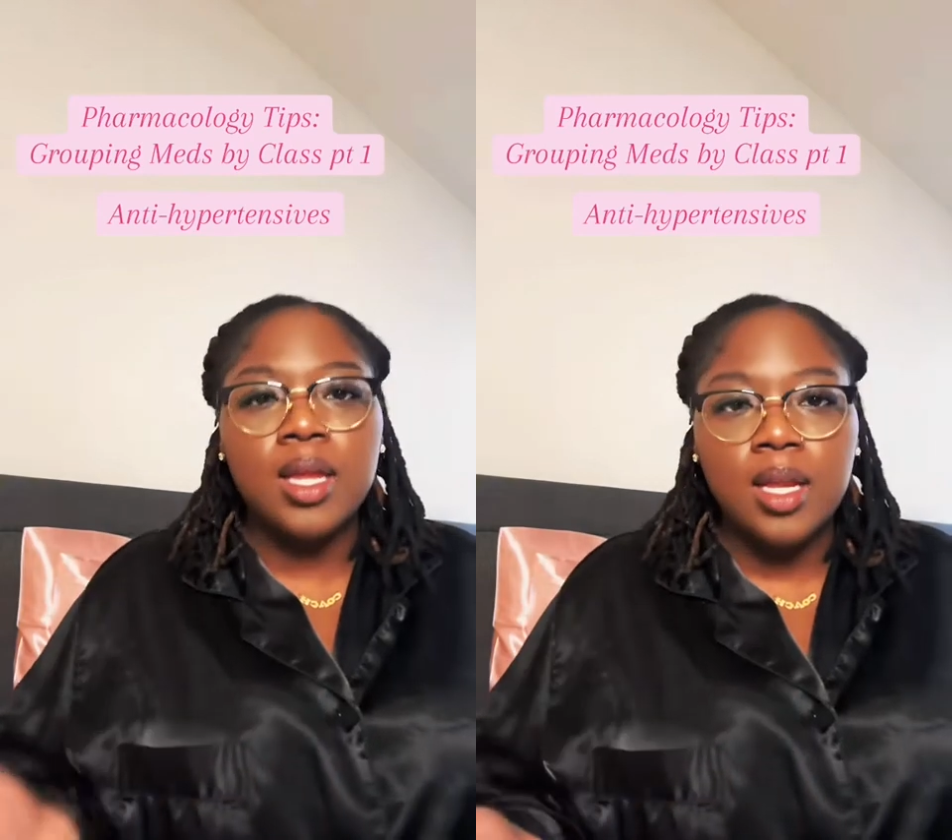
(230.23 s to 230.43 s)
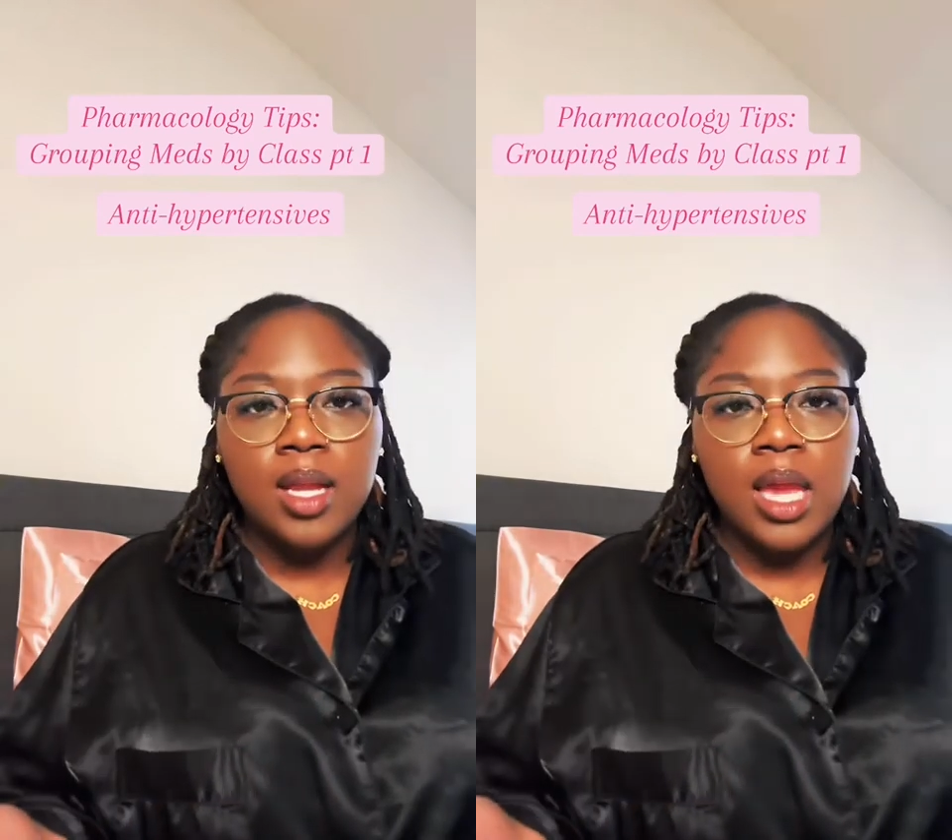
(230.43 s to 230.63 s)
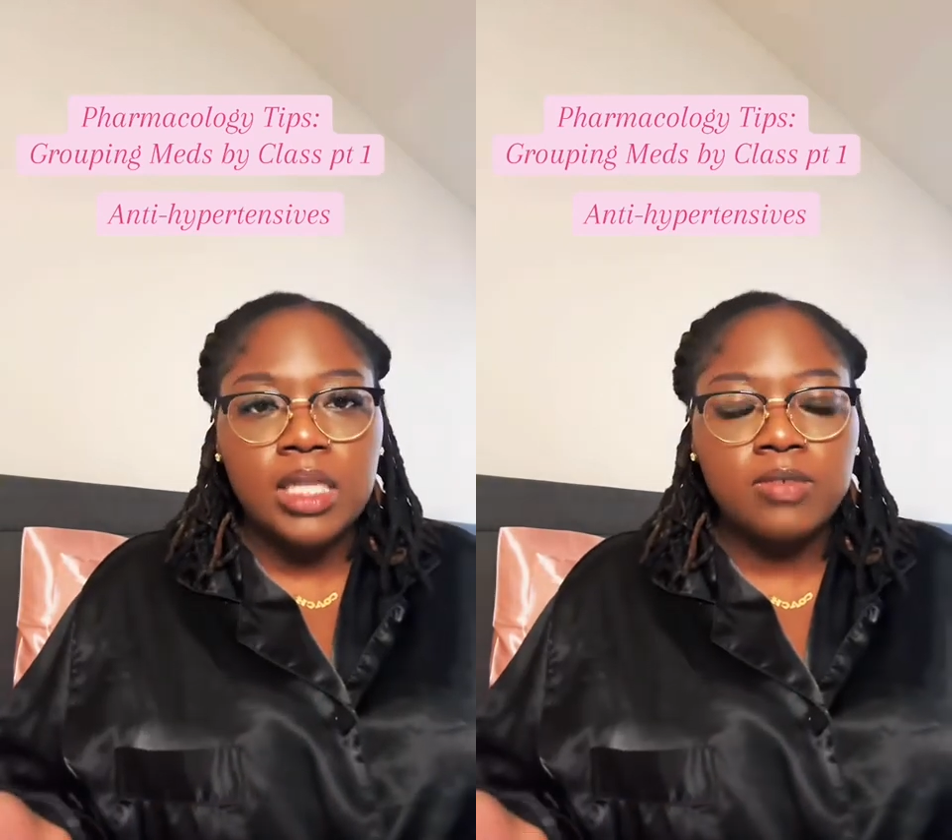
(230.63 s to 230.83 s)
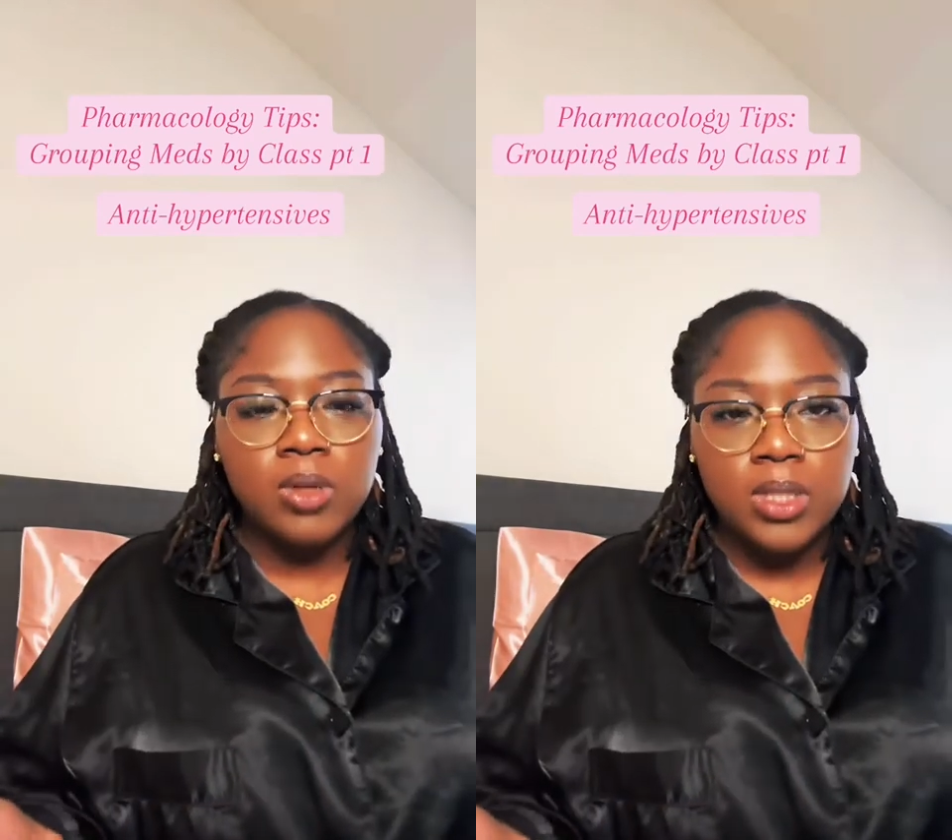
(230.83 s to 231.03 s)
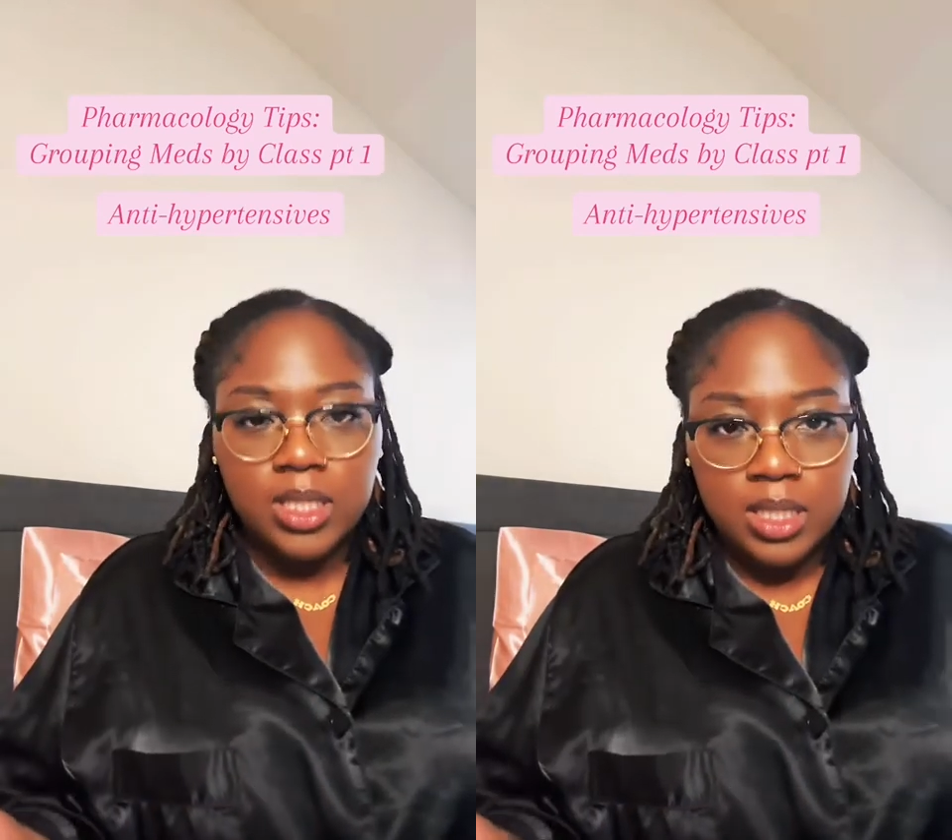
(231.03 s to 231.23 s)
and ask for
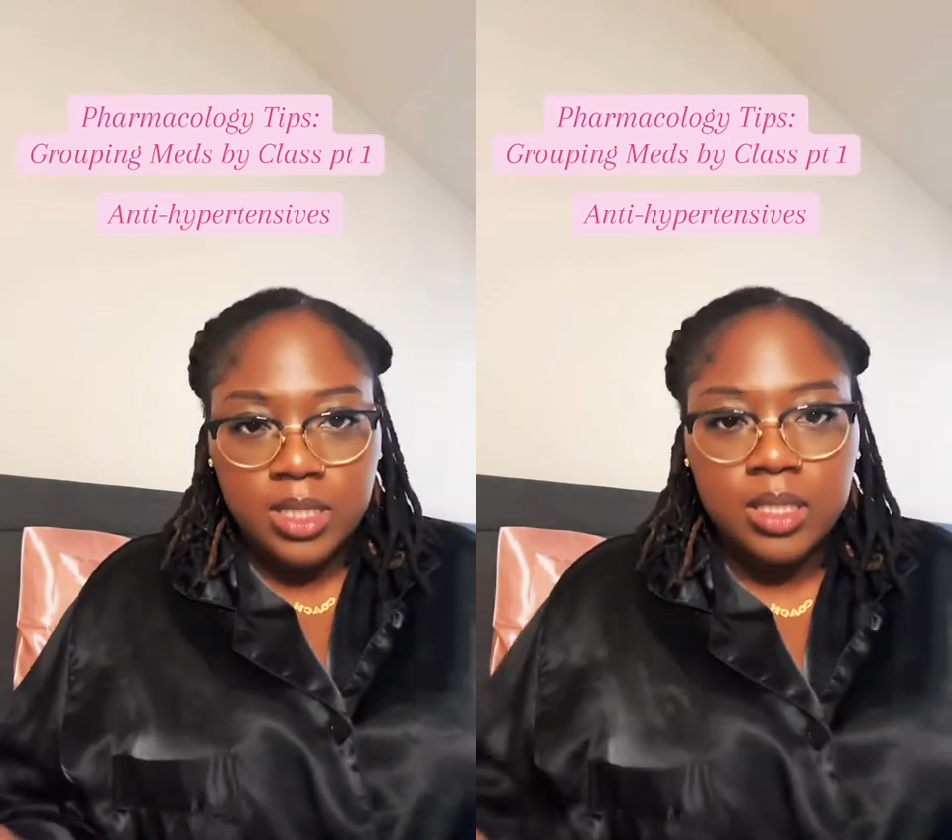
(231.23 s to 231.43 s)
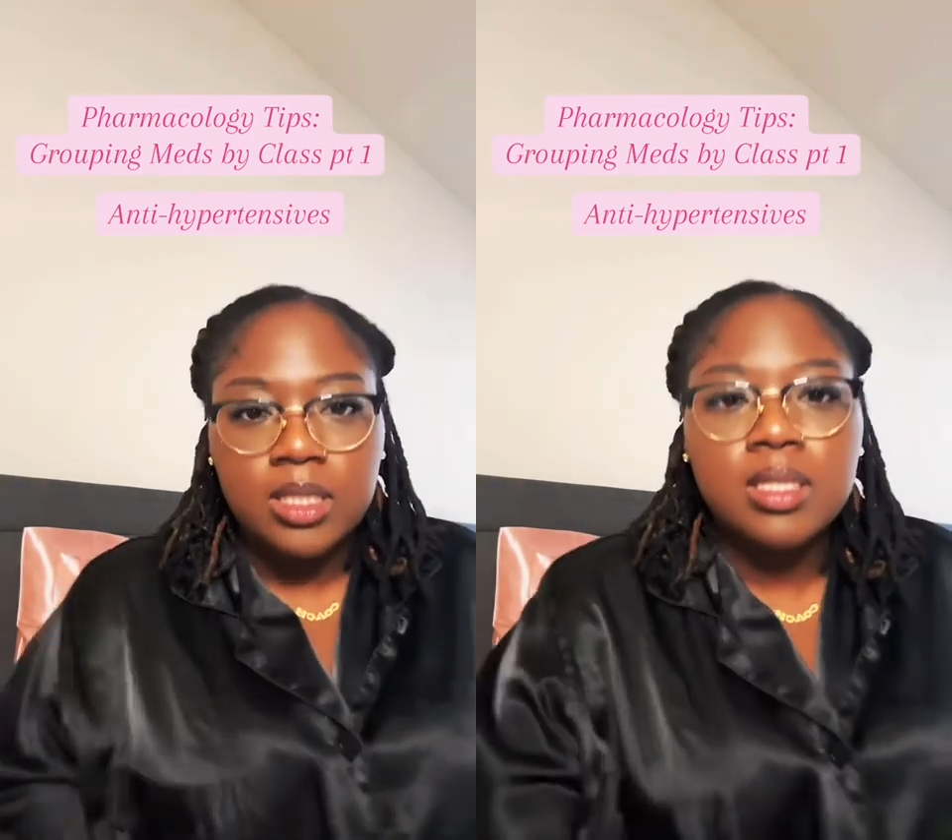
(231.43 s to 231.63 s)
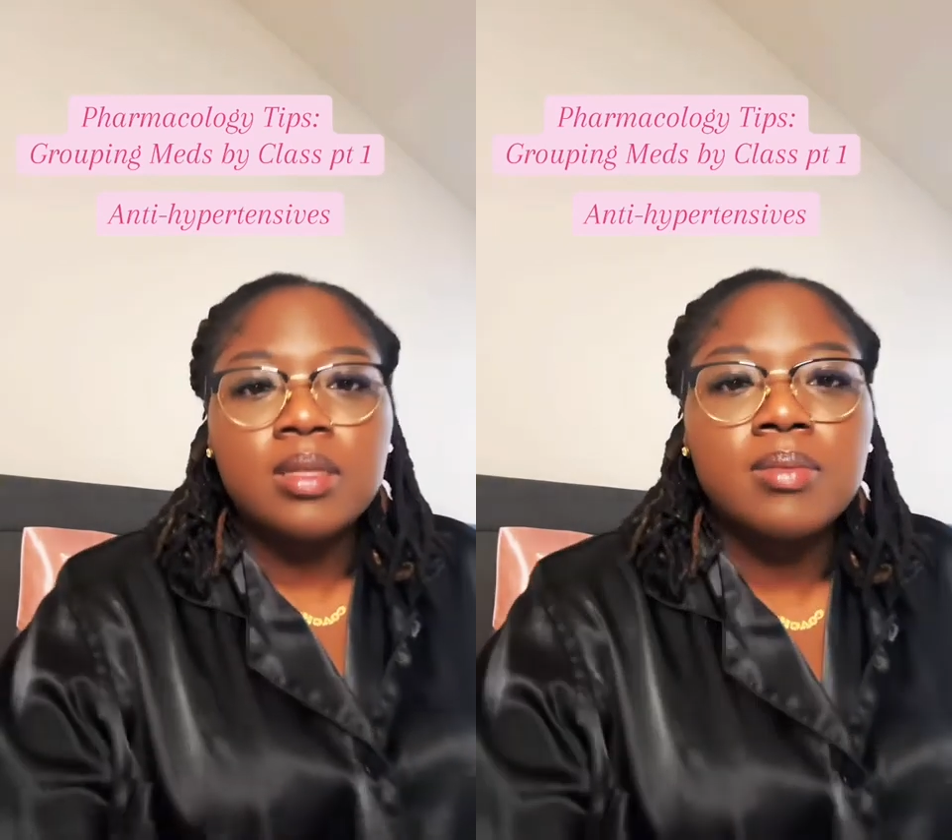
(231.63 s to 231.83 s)
assistance.